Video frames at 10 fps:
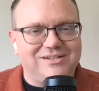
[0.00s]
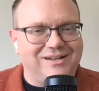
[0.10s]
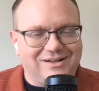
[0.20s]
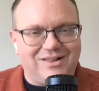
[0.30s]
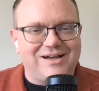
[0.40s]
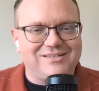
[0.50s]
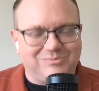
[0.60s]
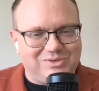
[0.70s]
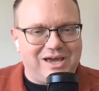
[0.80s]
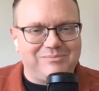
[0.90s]
ten o'clock
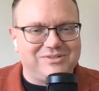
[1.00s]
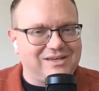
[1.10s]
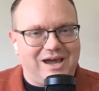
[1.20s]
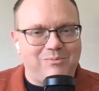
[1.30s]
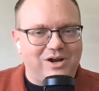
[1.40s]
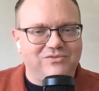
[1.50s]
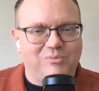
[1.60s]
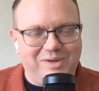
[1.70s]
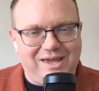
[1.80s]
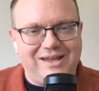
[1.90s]
sometimes. Like I'm ready for
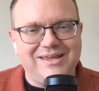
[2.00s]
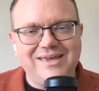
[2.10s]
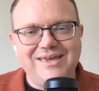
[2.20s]
bed,